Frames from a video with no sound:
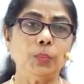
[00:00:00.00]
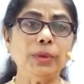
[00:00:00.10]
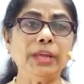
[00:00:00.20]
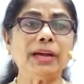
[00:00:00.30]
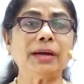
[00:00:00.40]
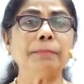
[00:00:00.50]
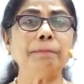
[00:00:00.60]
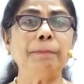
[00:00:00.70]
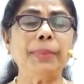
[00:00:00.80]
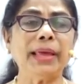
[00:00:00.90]
we
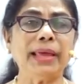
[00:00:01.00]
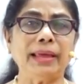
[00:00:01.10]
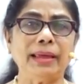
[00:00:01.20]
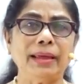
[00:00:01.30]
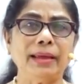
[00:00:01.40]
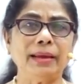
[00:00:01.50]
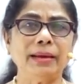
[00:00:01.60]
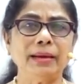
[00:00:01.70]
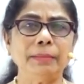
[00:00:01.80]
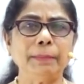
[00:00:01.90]
compare
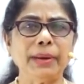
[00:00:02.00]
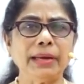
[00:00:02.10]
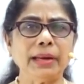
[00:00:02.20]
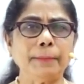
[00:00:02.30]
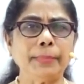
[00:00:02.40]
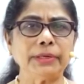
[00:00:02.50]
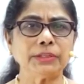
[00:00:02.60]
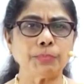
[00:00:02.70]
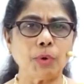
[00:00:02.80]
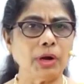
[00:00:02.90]
big number,
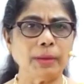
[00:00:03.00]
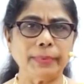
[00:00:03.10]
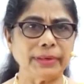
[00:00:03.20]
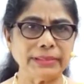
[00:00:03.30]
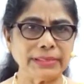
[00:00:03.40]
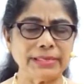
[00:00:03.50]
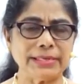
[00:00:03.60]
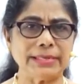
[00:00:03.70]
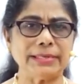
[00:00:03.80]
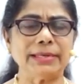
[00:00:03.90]
small number,
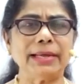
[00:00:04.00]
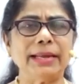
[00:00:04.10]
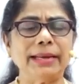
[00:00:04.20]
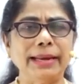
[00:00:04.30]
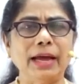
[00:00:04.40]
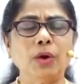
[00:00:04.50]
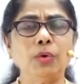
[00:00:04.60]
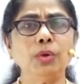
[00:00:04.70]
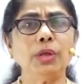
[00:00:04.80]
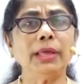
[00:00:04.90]
isn't it?
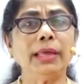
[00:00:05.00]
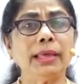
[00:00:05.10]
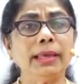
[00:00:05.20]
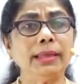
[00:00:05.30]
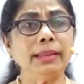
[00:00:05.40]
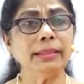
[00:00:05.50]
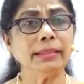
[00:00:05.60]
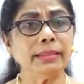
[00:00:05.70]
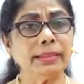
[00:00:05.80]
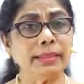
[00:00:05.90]
Now,
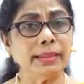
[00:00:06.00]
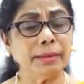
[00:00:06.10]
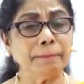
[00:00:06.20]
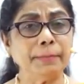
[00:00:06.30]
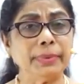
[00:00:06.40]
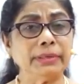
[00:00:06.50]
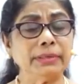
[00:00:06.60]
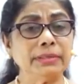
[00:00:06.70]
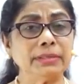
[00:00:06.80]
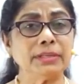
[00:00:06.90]
in
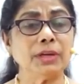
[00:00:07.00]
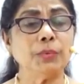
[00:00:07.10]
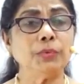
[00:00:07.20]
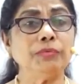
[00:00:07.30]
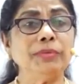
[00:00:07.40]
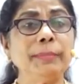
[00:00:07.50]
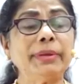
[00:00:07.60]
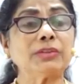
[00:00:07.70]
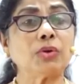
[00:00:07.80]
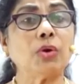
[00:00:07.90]
numbers, we
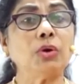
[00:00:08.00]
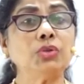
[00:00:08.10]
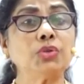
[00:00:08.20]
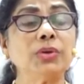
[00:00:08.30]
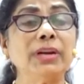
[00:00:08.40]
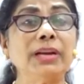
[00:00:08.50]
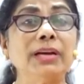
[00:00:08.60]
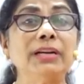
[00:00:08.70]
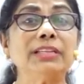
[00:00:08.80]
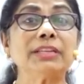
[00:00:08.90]
must also
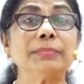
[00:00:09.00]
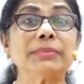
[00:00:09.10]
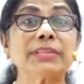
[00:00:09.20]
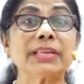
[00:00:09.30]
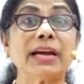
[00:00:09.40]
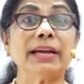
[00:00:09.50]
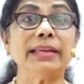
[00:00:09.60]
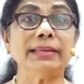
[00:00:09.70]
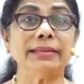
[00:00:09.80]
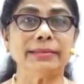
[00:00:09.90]
learn some
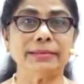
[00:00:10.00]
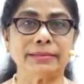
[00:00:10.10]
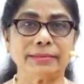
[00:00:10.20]
signs.